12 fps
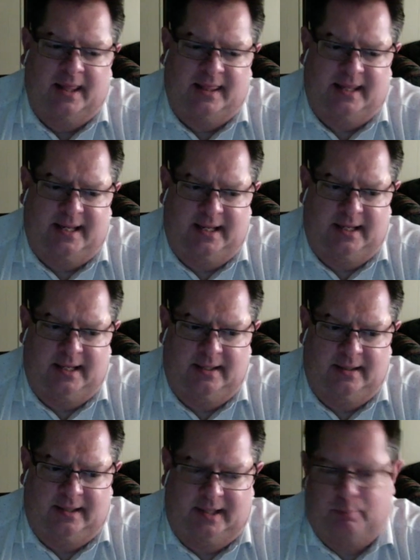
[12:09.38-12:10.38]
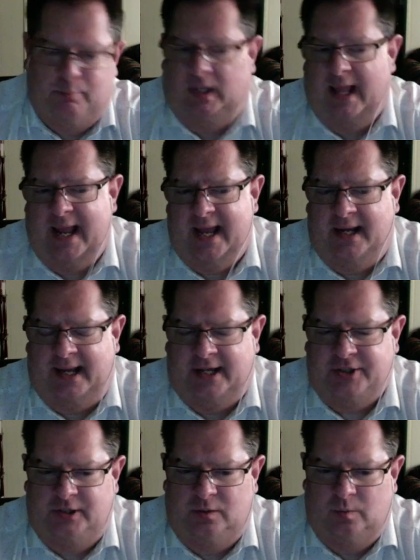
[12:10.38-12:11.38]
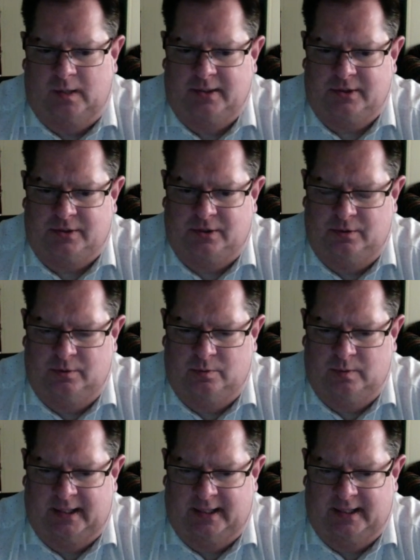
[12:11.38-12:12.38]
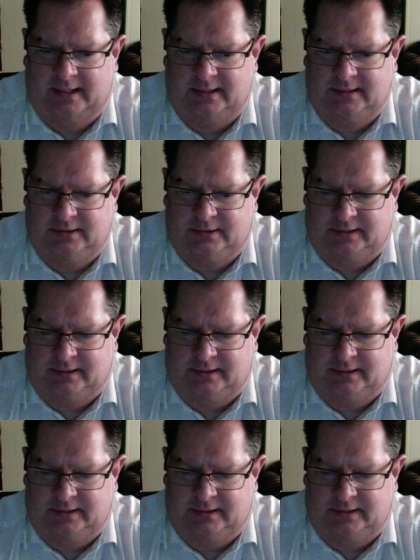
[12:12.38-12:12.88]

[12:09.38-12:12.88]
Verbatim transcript: the The plan actually was to uh,